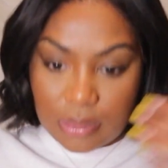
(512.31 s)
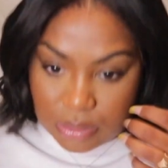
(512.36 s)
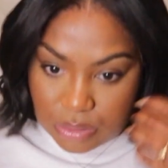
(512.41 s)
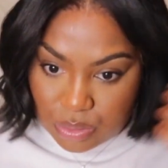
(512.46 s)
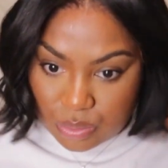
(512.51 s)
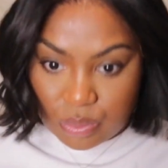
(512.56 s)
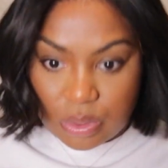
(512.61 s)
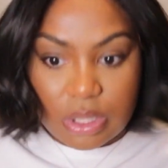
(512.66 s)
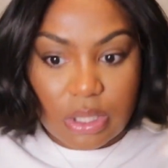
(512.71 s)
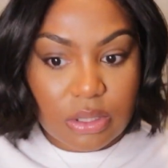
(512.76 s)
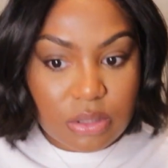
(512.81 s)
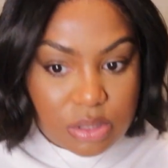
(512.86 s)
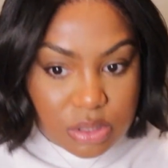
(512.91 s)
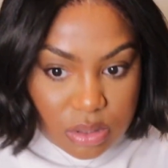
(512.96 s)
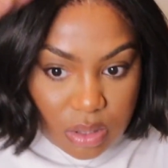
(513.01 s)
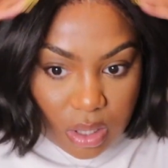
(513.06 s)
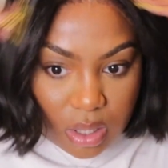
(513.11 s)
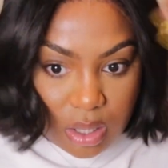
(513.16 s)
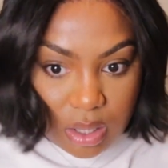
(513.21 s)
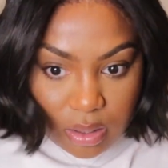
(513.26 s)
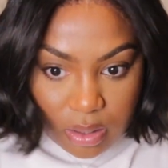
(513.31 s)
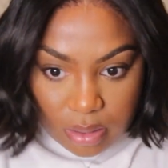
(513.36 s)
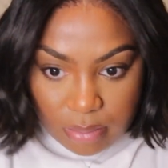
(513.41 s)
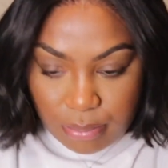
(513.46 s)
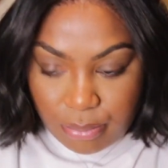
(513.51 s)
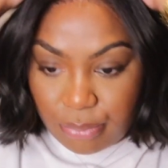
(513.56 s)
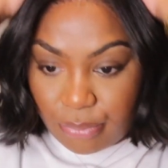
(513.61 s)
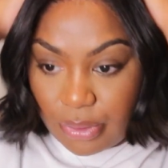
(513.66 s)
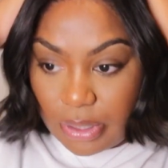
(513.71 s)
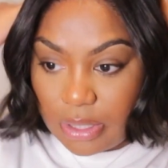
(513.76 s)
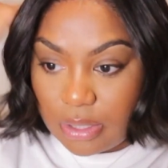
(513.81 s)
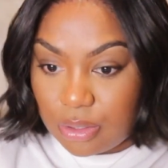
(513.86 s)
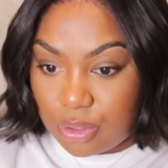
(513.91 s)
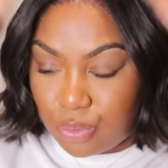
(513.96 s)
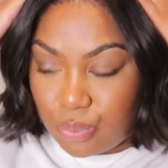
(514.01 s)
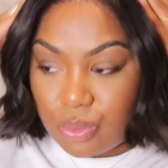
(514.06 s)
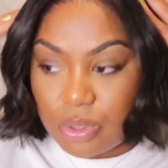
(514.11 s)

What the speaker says: to install a brand new